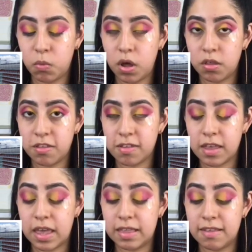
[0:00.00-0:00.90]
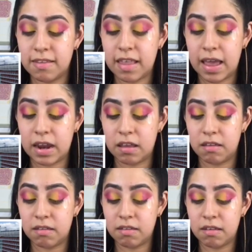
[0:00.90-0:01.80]
wealth and
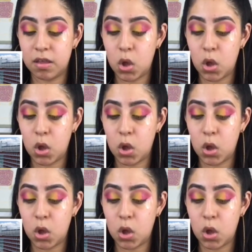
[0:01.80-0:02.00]
status.